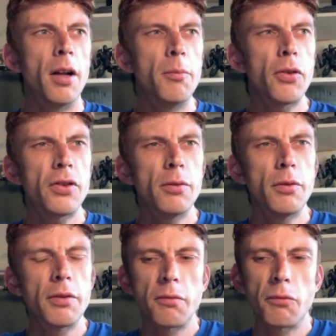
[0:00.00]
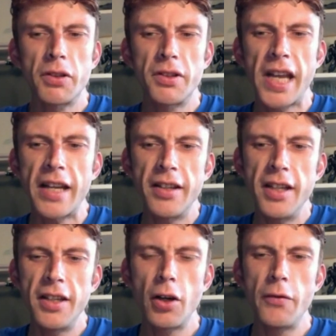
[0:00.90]
I'm not sure what
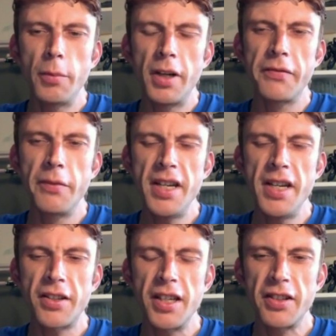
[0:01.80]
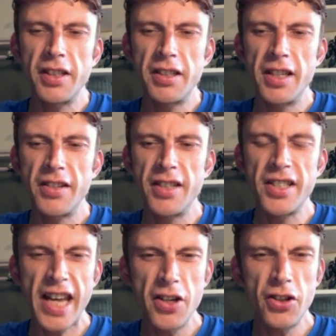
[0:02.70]
technique overall, but for me, it's, it's the it's the
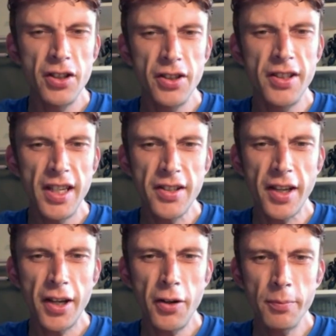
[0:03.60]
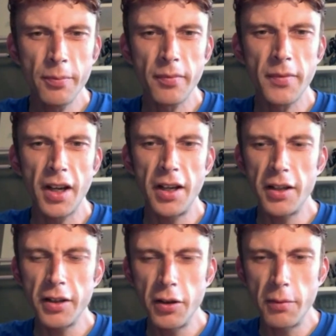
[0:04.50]
attention to detail. Mm-hmm. I
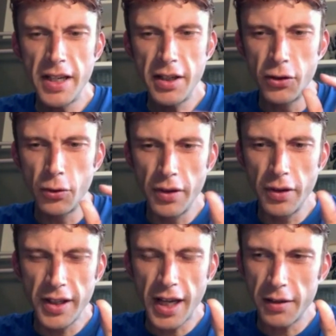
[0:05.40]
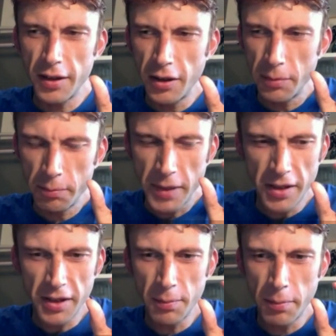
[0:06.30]
like you know making sure that that little
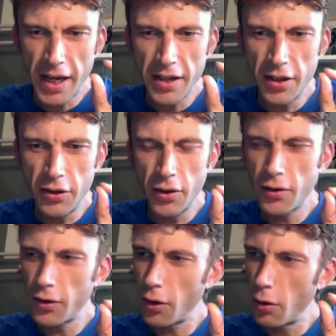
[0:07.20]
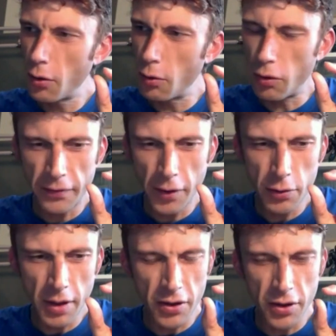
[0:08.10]
bit is painted just so, or that
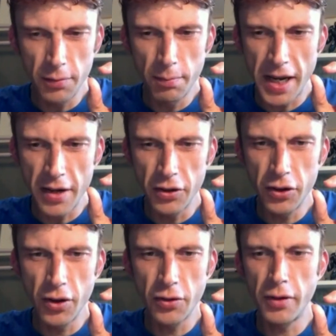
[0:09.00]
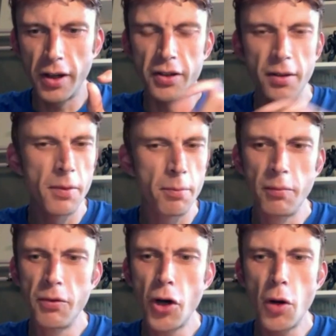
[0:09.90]
photo mm-hmm. etch is bent just right.
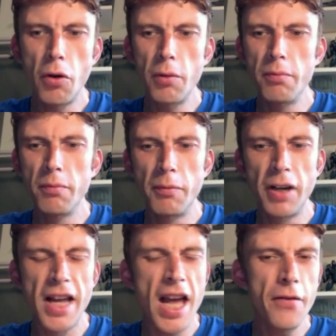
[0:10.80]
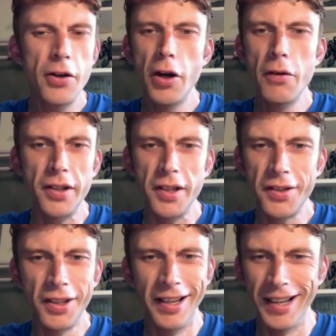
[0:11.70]
No one will ever
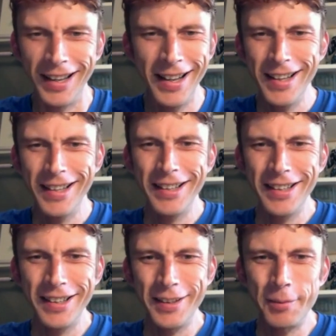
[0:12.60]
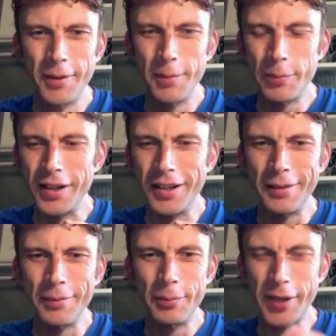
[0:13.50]
notice. yeah,
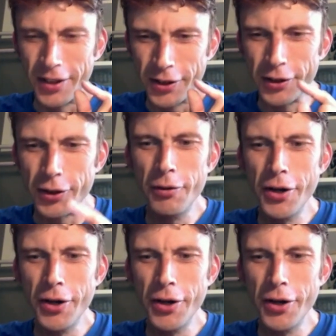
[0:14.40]
but you